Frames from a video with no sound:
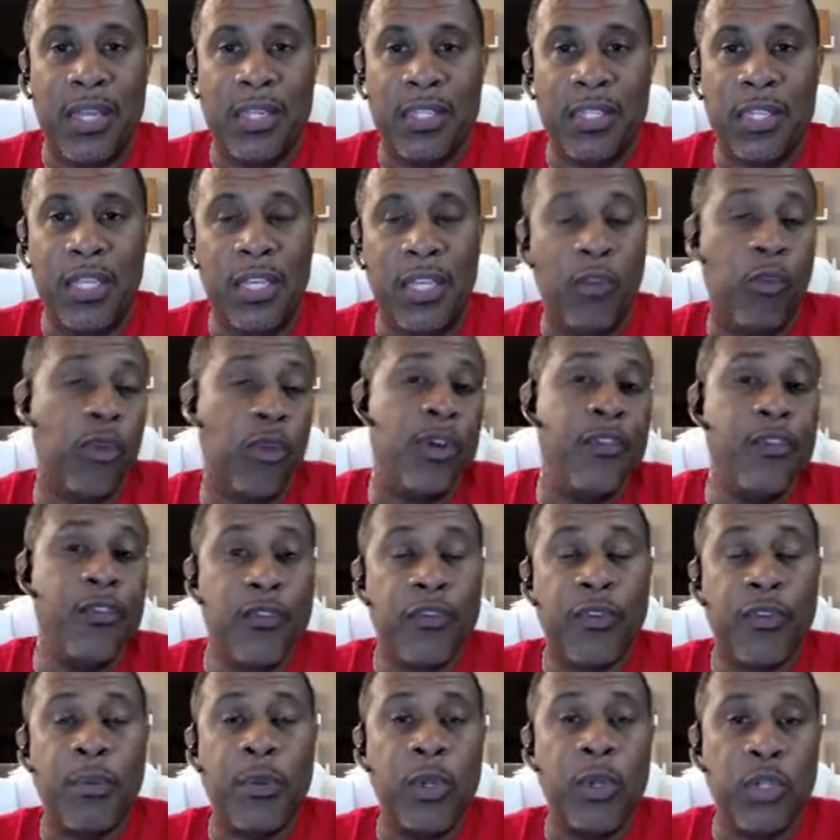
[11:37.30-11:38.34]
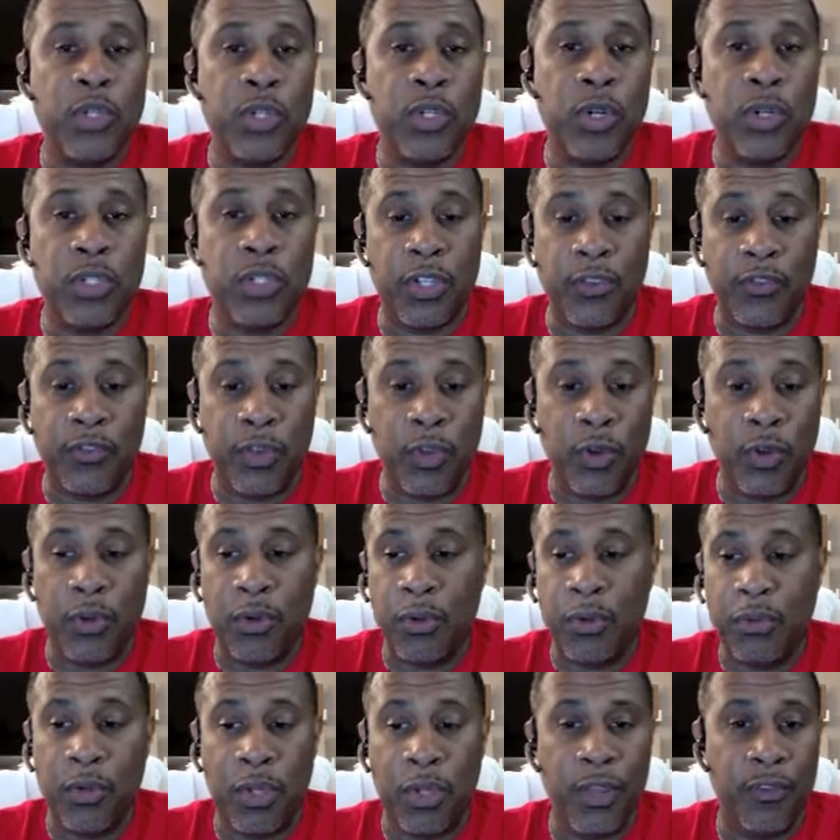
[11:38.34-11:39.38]
or even from your church, if
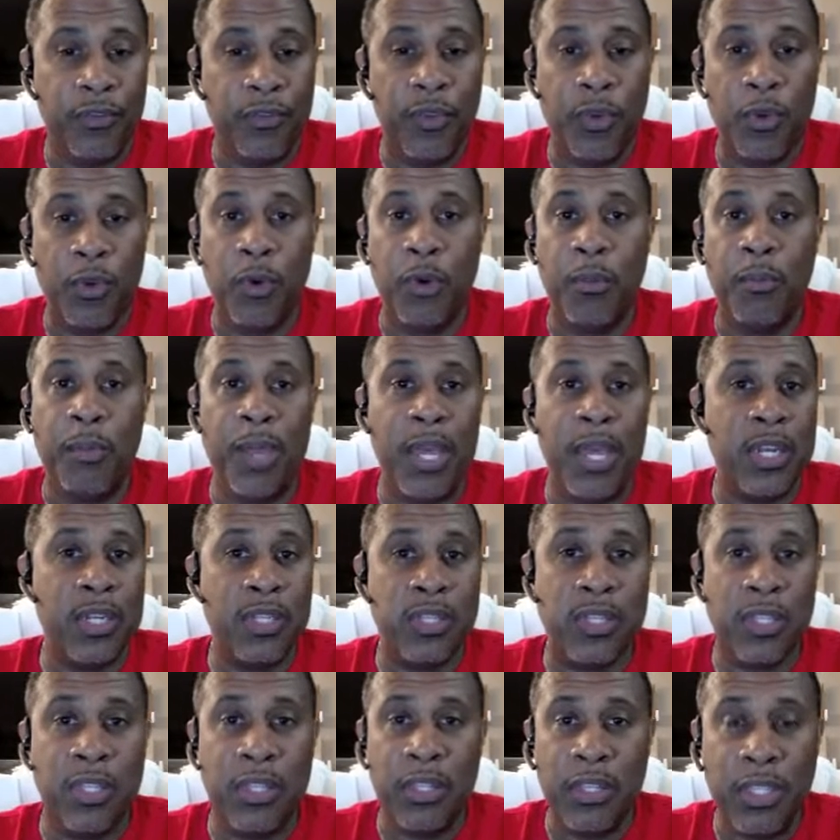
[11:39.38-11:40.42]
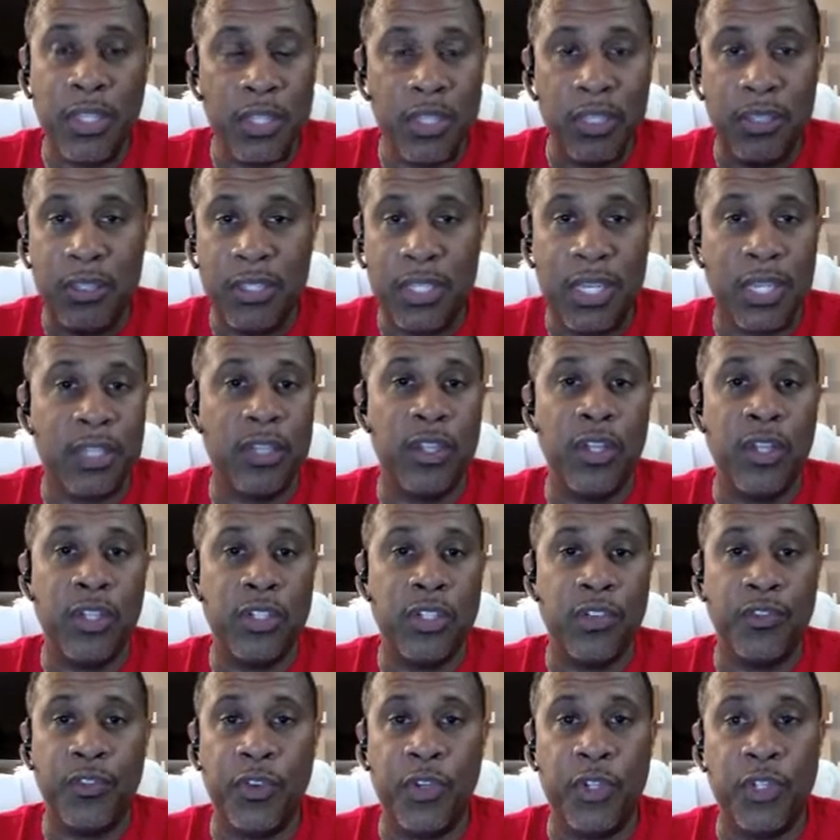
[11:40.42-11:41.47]
you're managing the technology
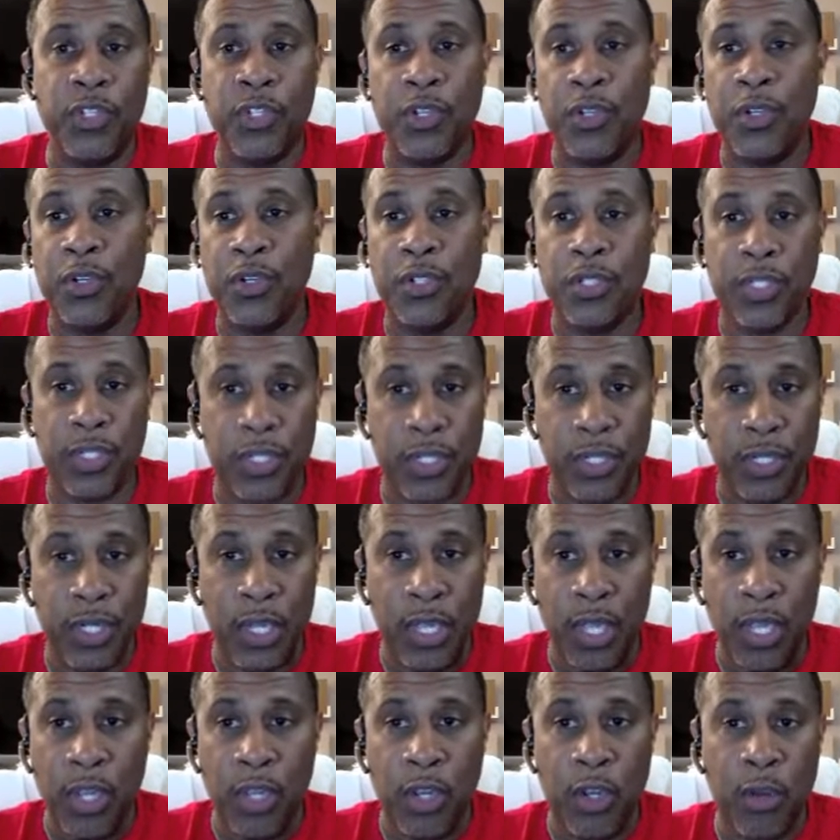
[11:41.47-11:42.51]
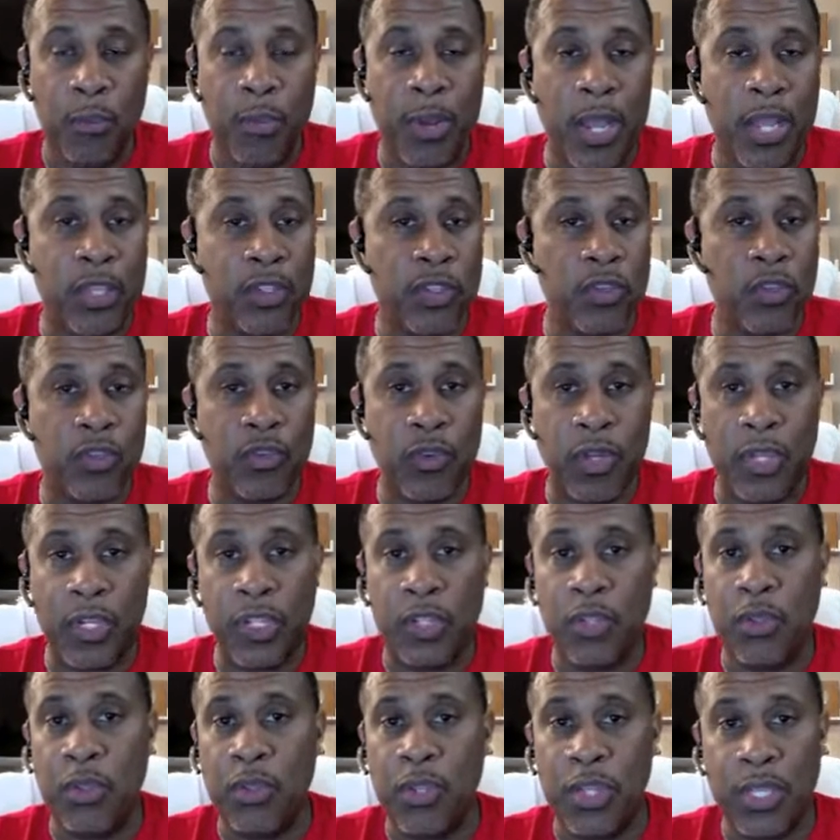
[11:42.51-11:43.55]
for your church and your pastor's trying to
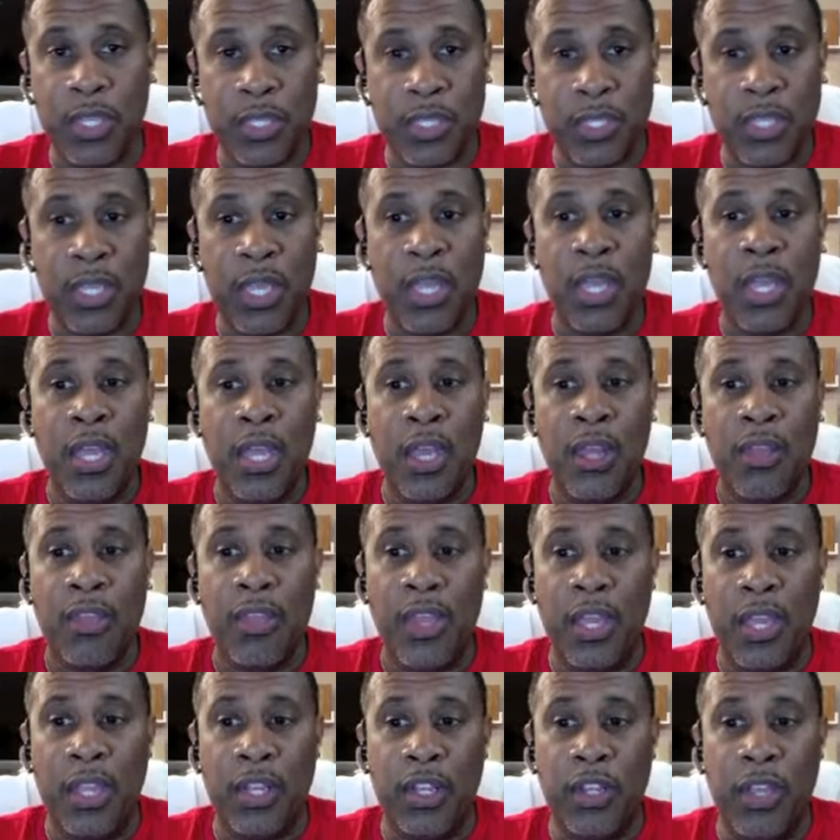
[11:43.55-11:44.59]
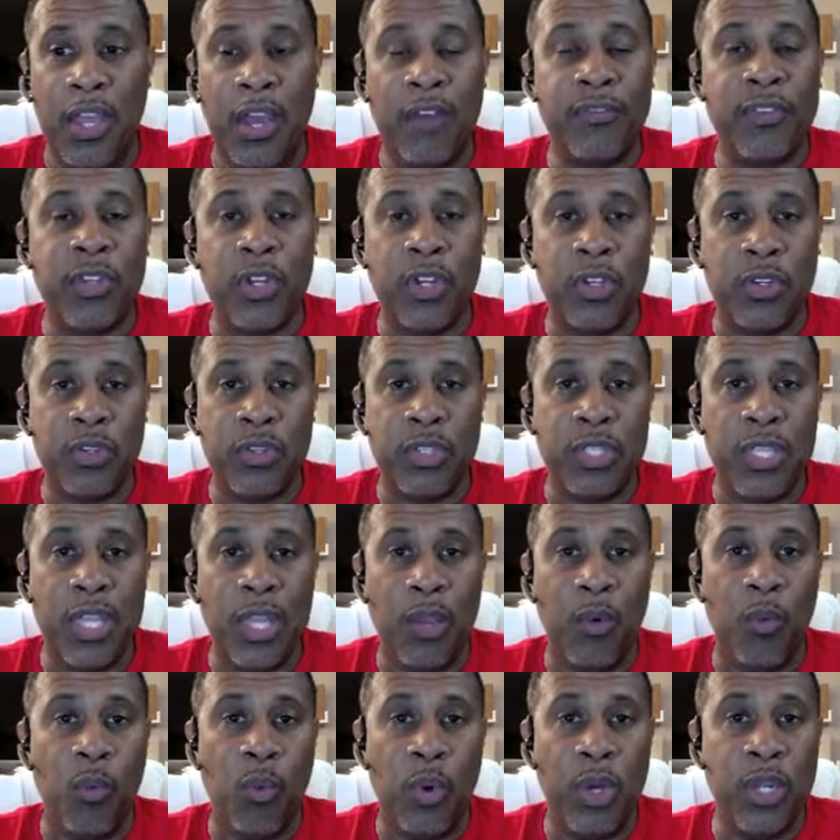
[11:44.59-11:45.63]
do this, then you have to
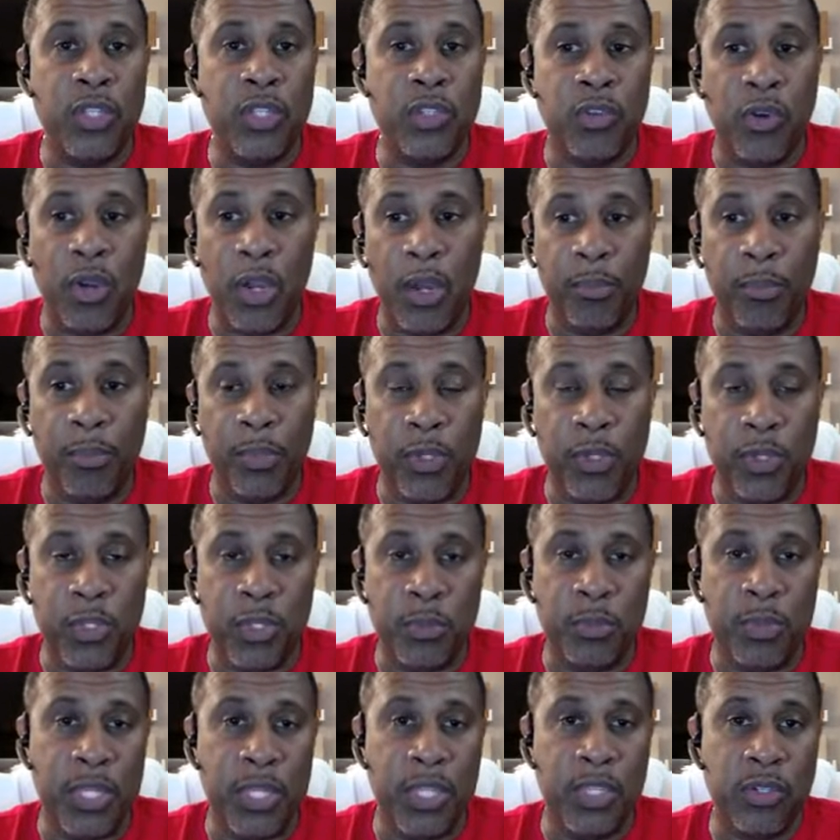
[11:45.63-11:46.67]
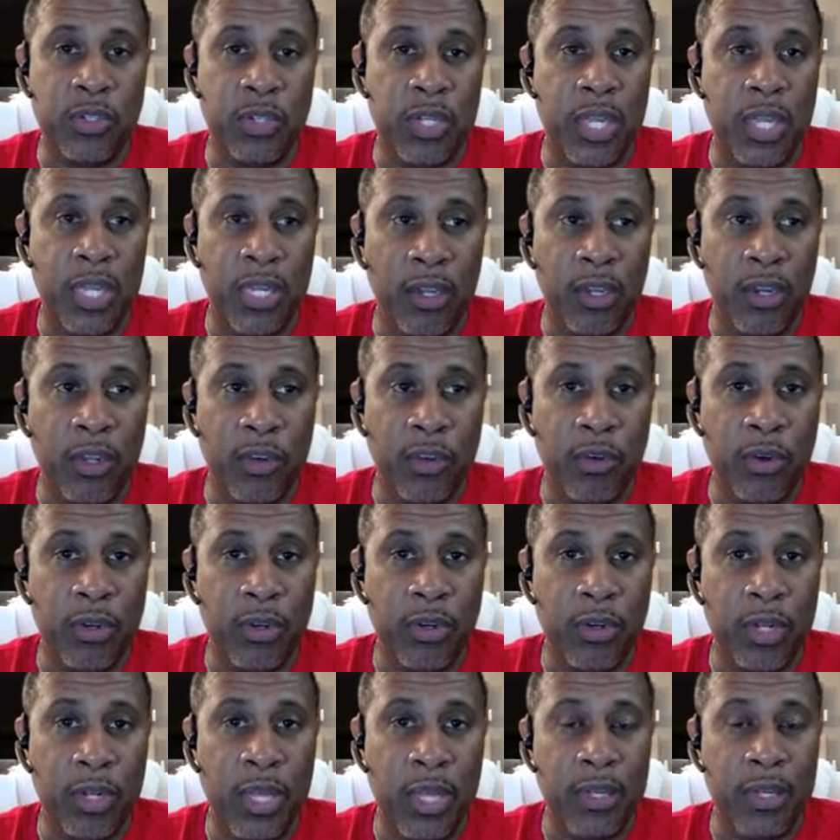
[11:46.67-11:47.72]
understand what is your upload speed that you're getting on your
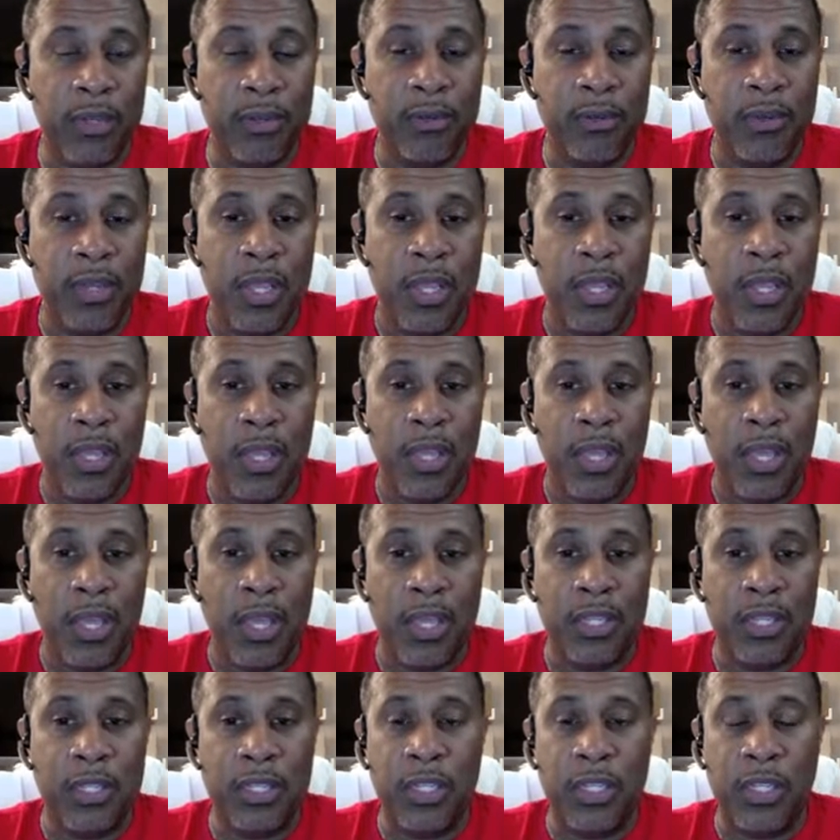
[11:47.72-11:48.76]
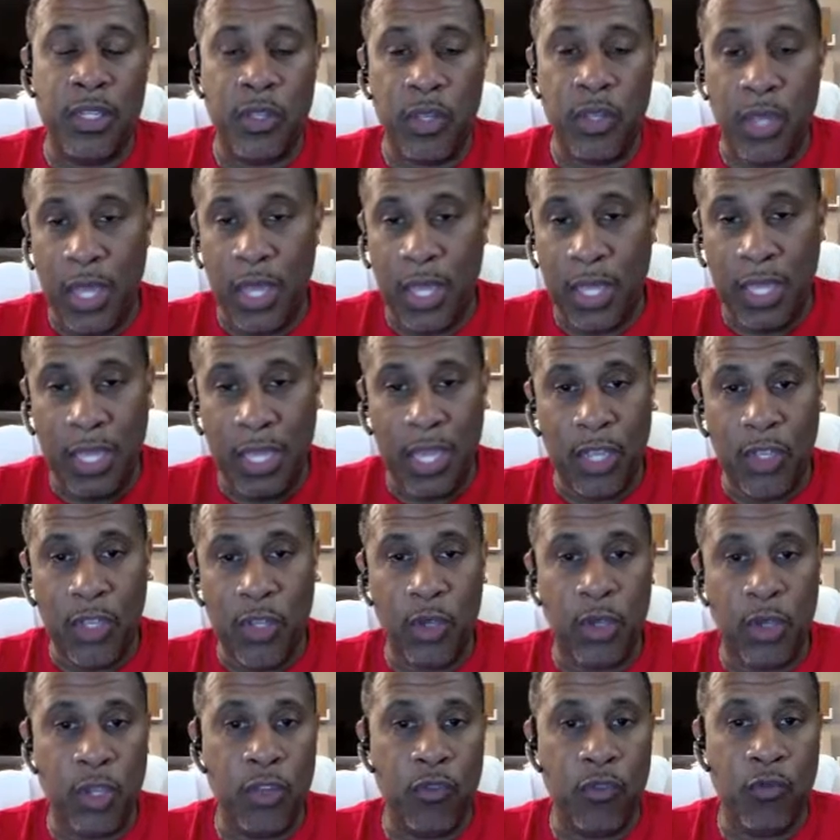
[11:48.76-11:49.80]
internet. And again, you
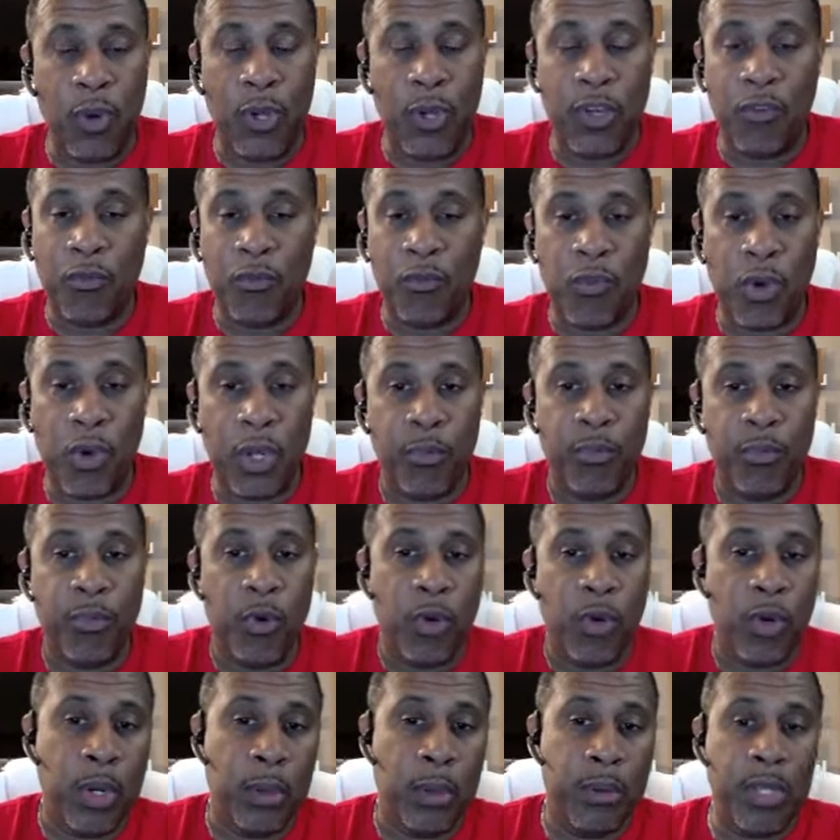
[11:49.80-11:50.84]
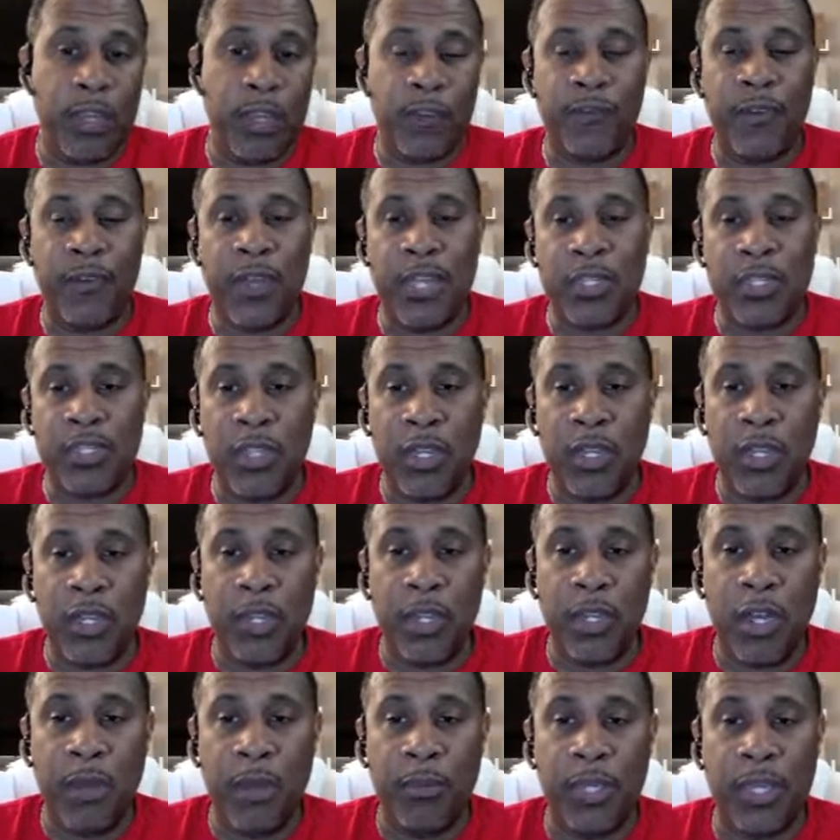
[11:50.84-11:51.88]
can run a program like
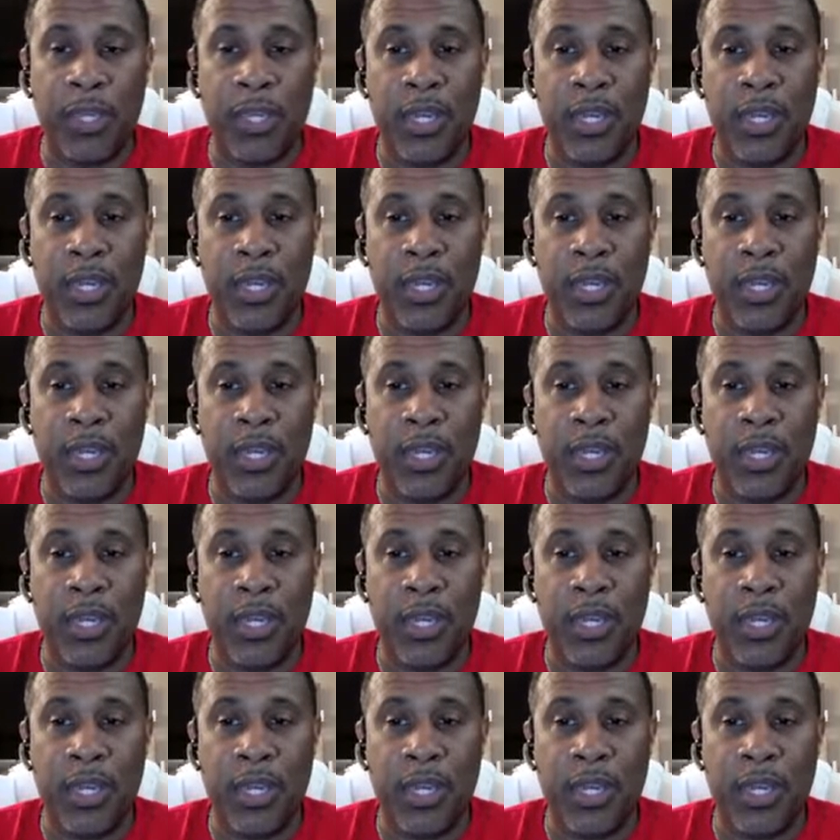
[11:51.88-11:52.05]
fast.com like I